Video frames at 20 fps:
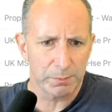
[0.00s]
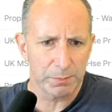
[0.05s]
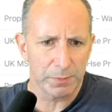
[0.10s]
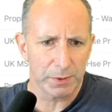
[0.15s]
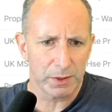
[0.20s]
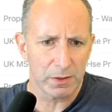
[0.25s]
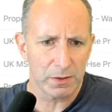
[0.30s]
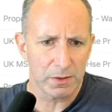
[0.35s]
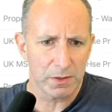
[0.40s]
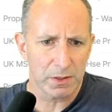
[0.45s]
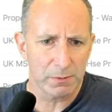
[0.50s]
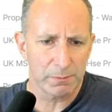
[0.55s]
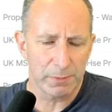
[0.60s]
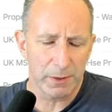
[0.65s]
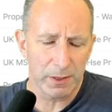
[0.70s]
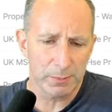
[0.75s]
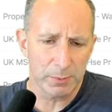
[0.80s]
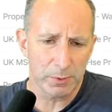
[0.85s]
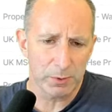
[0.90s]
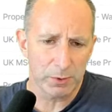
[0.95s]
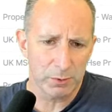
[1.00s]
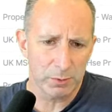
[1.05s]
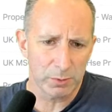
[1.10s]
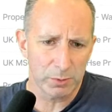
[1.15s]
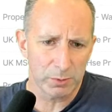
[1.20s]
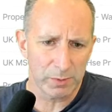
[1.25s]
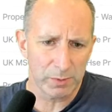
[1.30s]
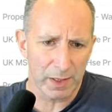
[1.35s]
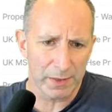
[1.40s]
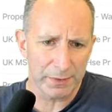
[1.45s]
because the people who will
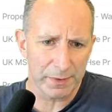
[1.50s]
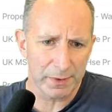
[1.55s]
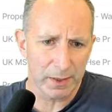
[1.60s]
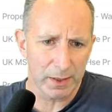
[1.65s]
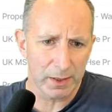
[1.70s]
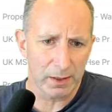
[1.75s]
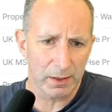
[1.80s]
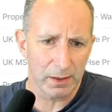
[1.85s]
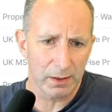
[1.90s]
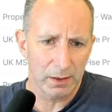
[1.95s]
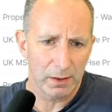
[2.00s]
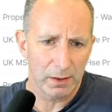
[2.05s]
rent there,